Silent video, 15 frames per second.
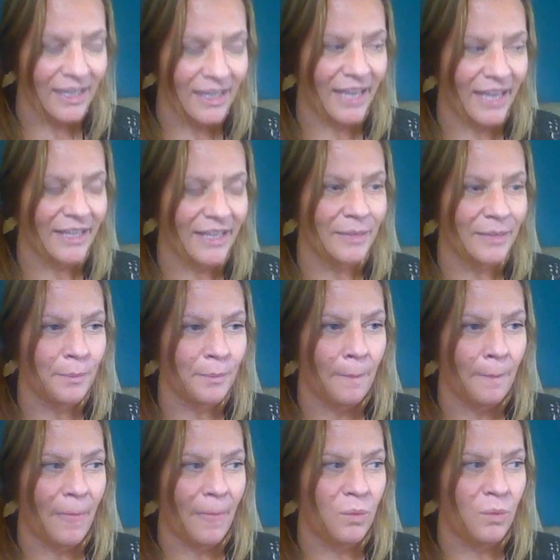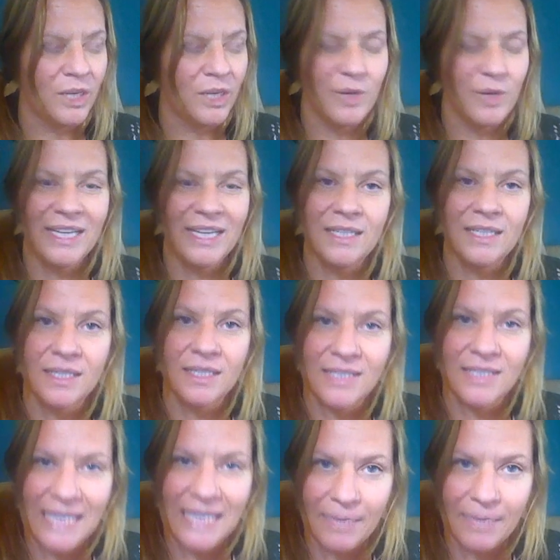Like, and And what do I need to
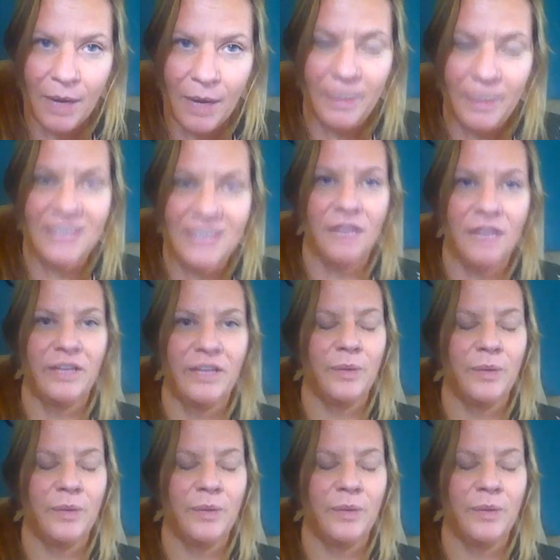see about myself?